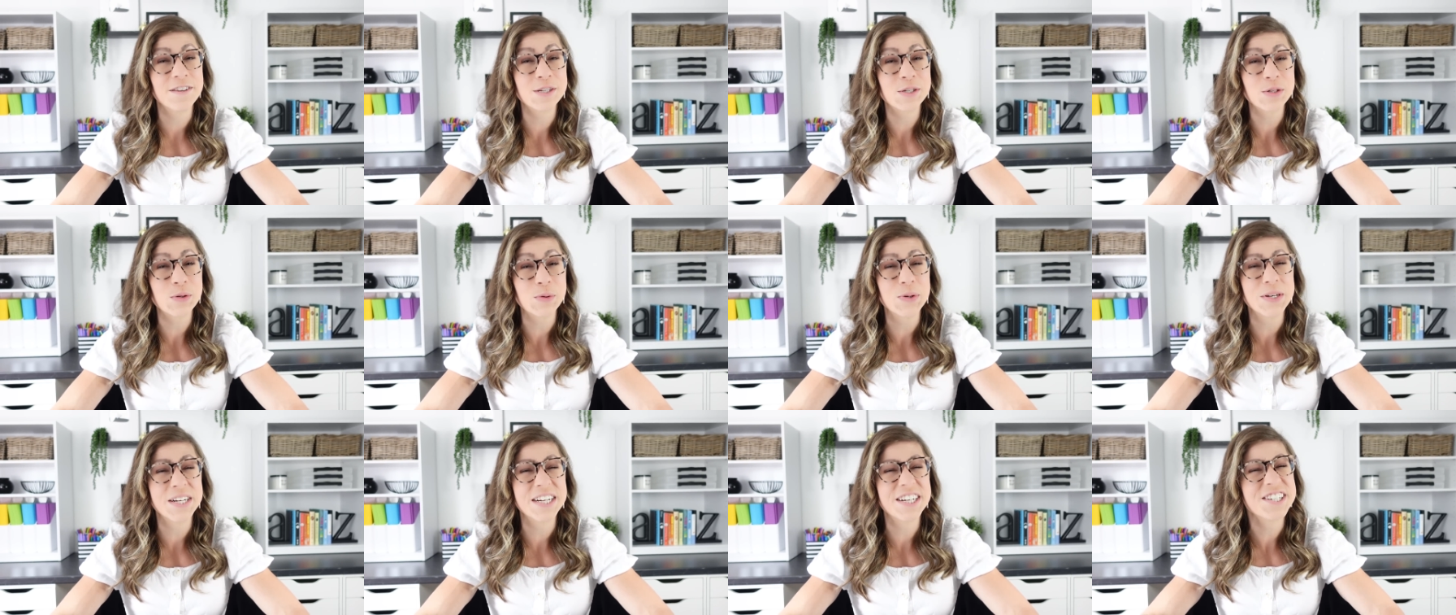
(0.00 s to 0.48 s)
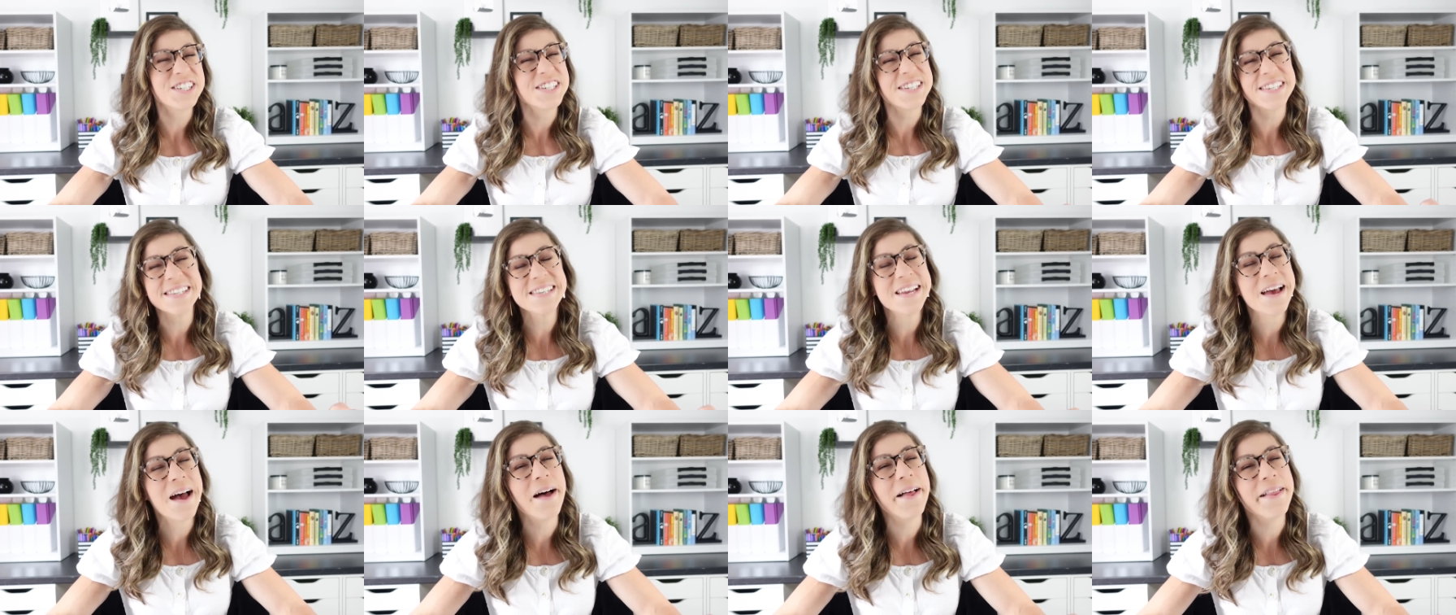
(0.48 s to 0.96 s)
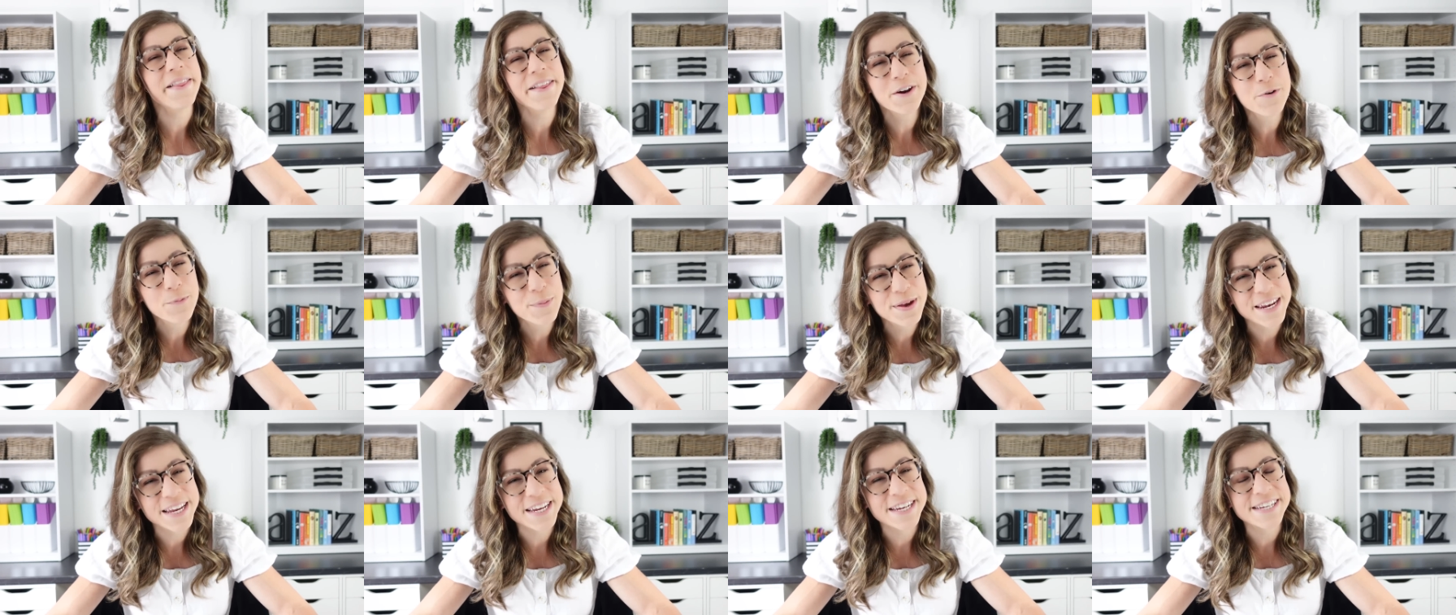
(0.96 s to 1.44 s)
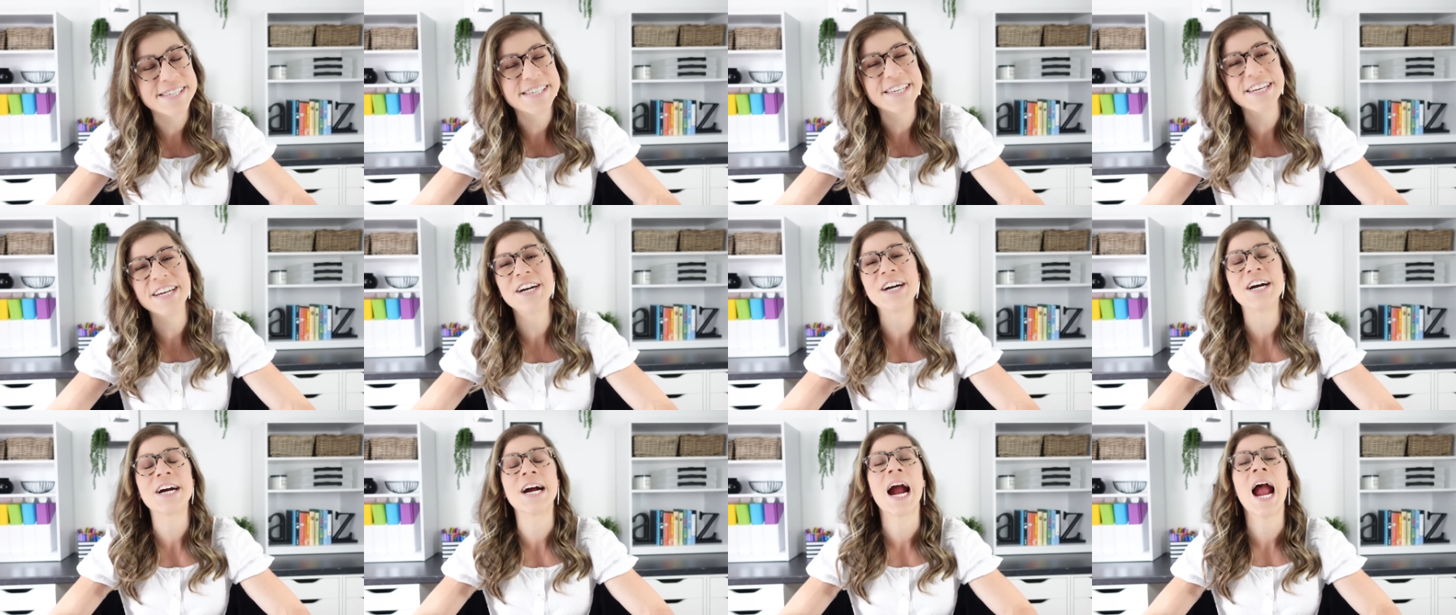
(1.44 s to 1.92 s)
the school year just a little bit
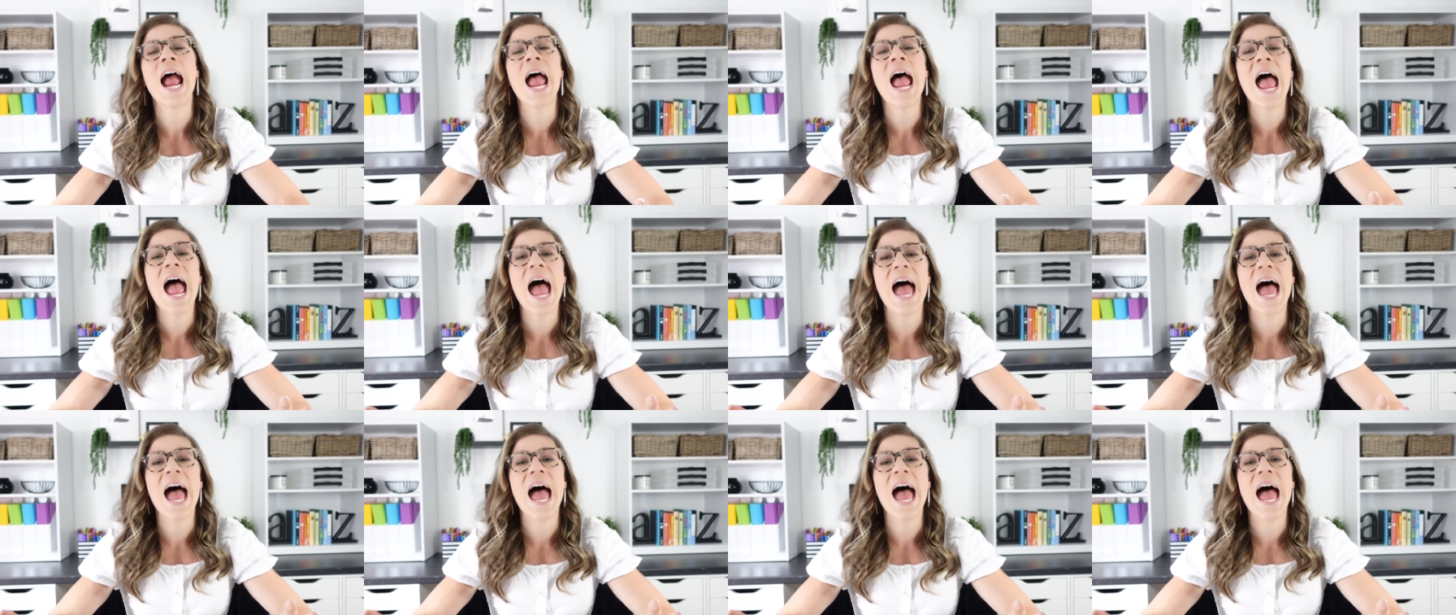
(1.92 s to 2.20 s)
easier.